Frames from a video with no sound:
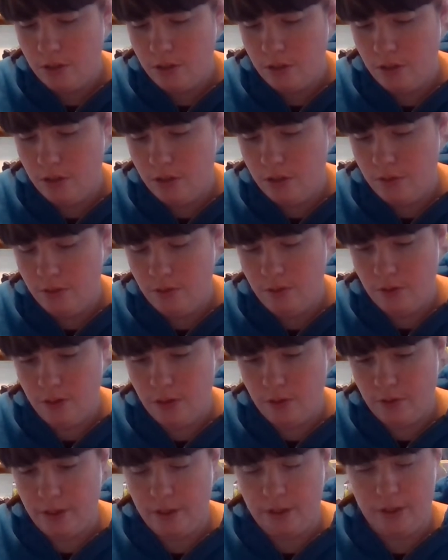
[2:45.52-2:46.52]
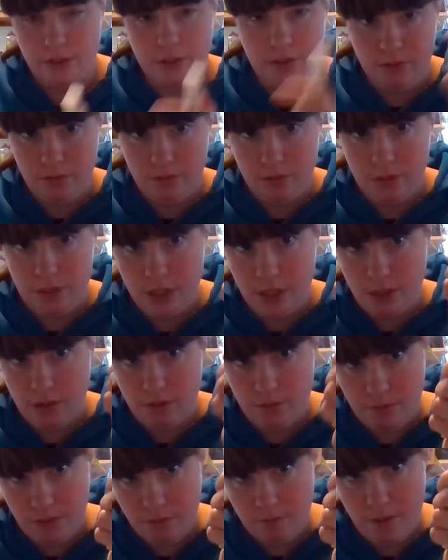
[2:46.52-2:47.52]
you are going to take
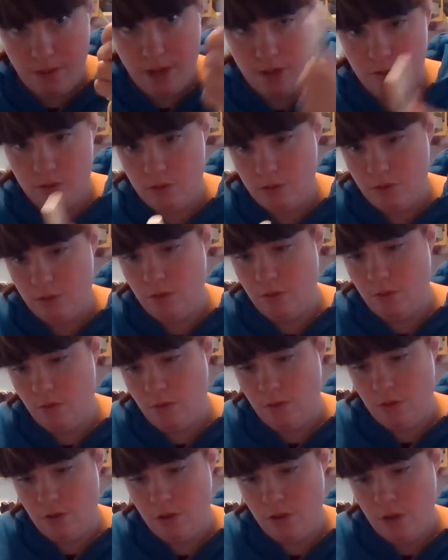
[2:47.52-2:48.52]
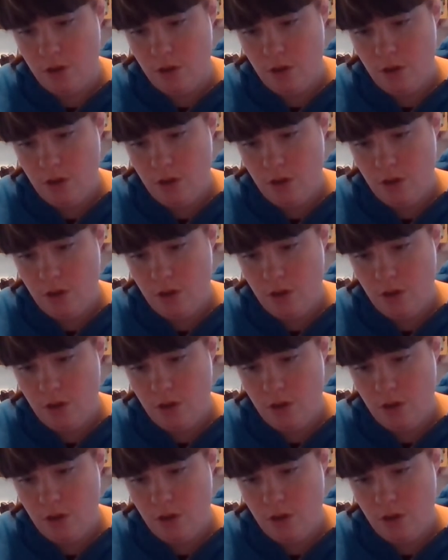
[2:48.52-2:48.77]
your ring mandrel or